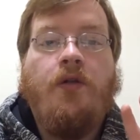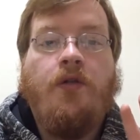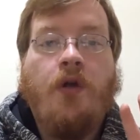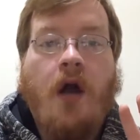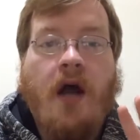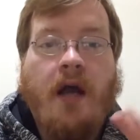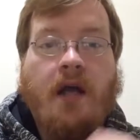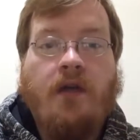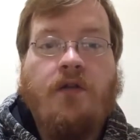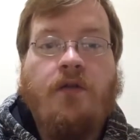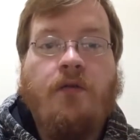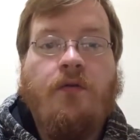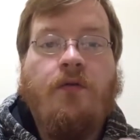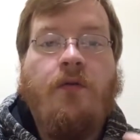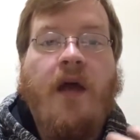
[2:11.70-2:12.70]
trying
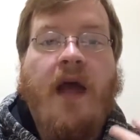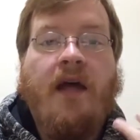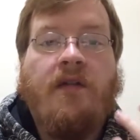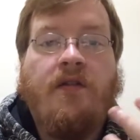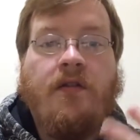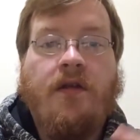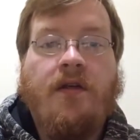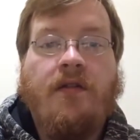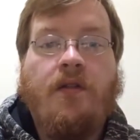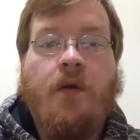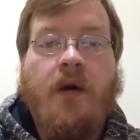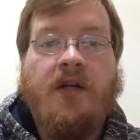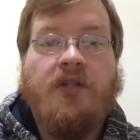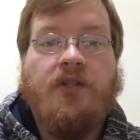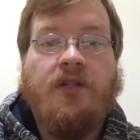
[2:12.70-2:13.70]
to answer his
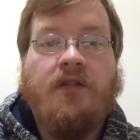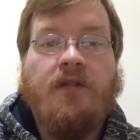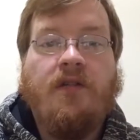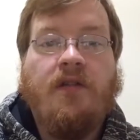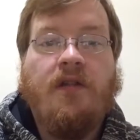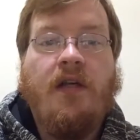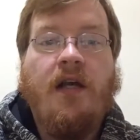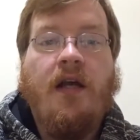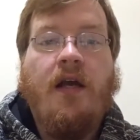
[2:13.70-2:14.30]
questions,